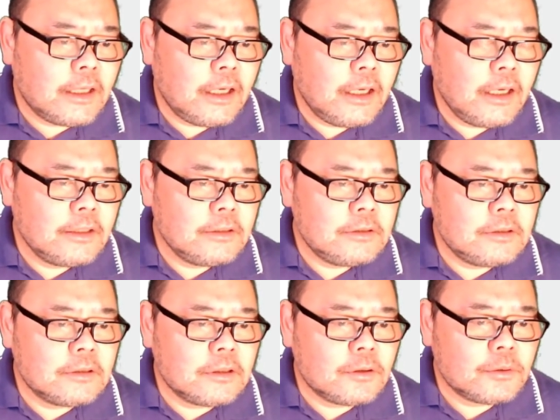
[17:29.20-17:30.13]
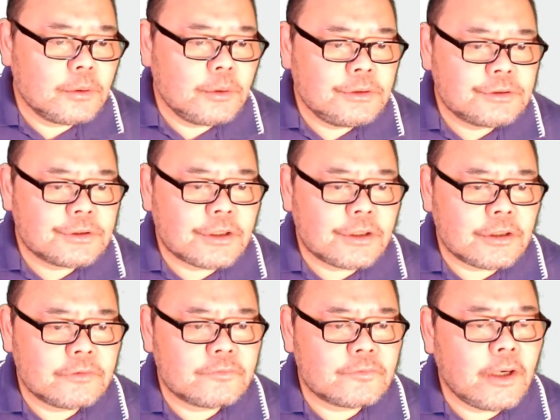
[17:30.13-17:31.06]
and the orange
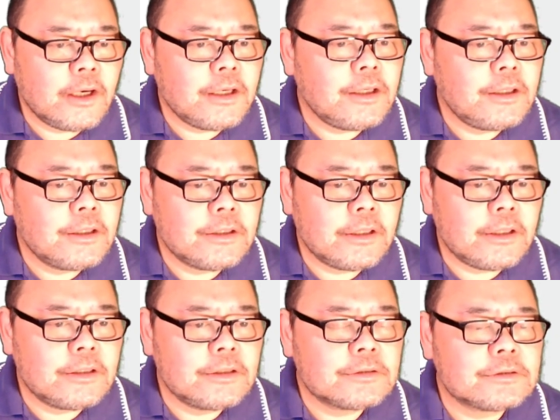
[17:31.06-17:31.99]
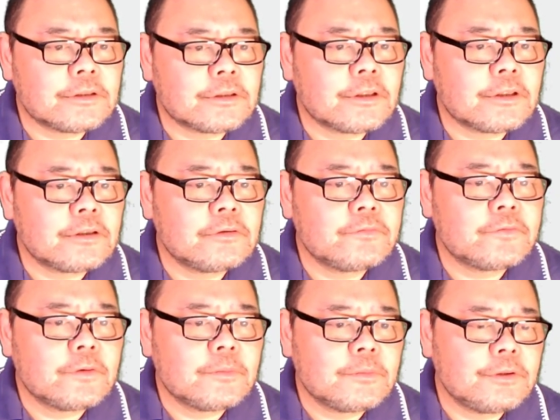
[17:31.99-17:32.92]
curve right here is the
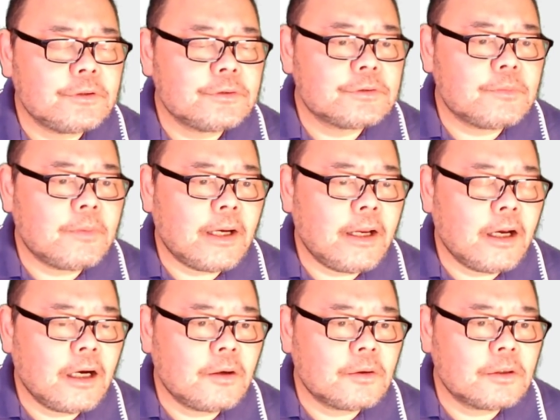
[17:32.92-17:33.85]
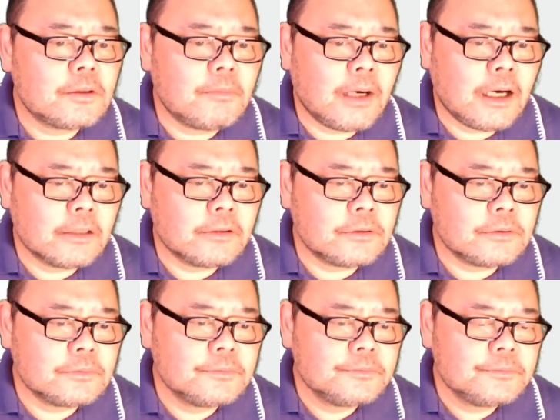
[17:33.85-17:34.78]
curve produced by our
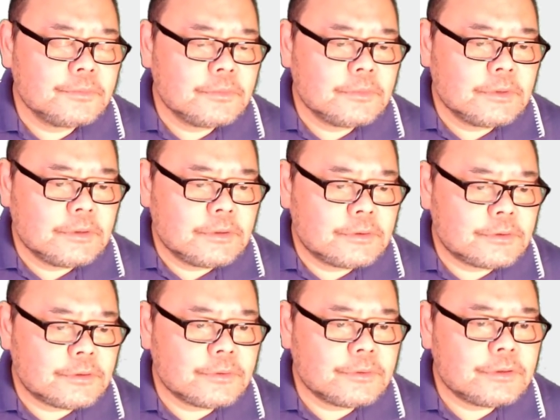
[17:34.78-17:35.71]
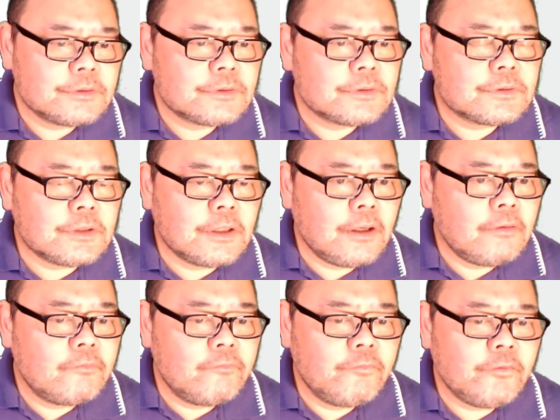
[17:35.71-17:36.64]
model. So this is
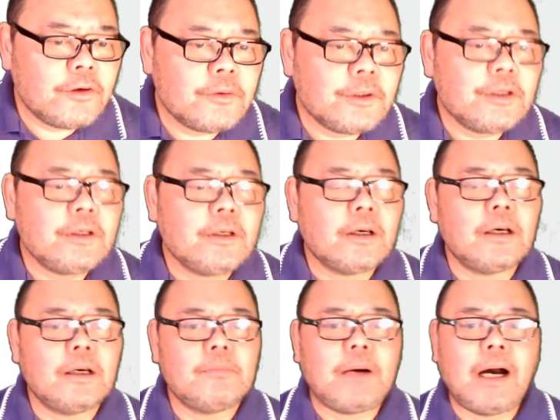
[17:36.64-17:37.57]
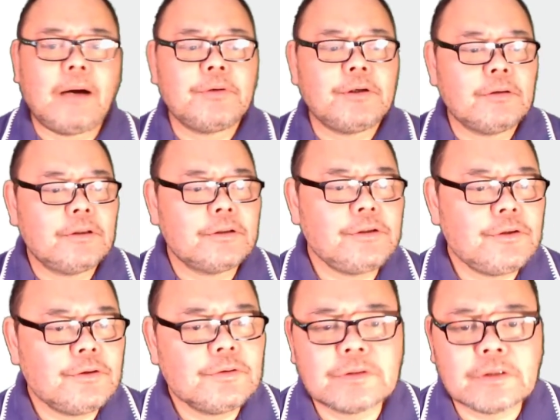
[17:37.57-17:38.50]
a very uh, popular
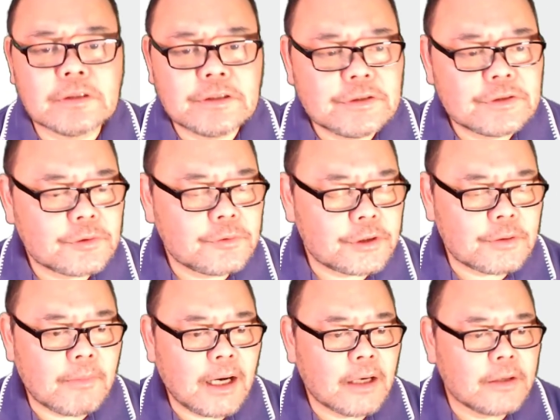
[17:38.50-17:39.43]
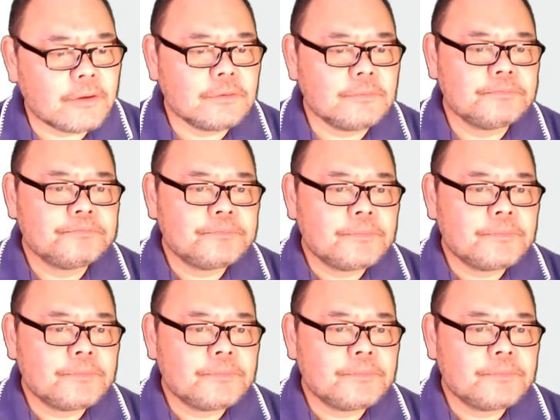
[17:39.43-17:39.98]
use least square model,